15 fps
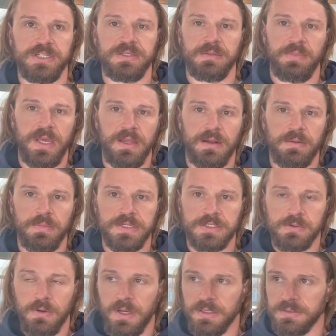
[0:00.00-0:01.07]
the bed on my
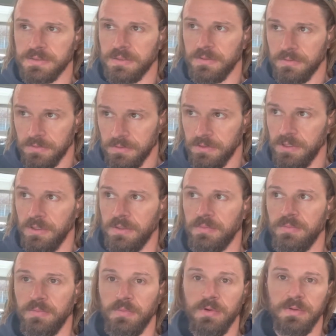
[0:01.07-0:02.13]
squat. So good.
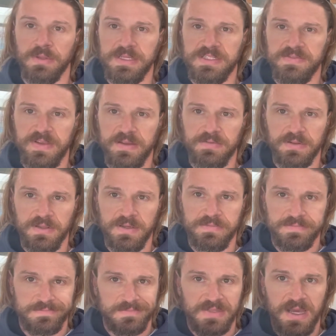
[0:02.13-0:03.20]
Least favorite
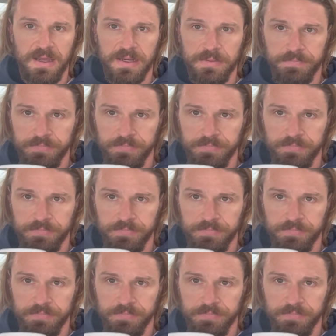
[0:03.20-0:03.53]
lift, got it.